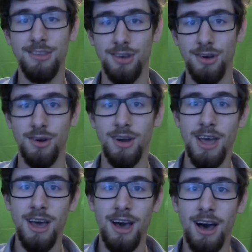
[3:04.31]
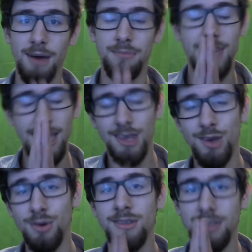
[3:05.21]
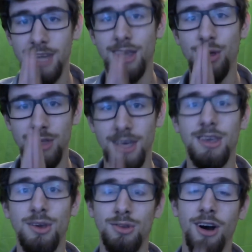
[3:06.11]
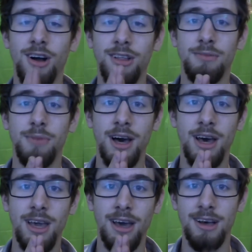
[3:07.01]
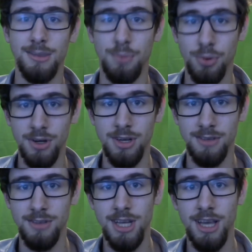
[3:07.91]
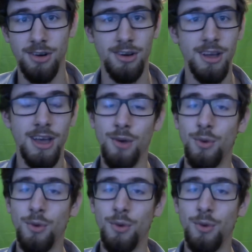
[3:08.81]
So thank you to all of my supporters of the channel,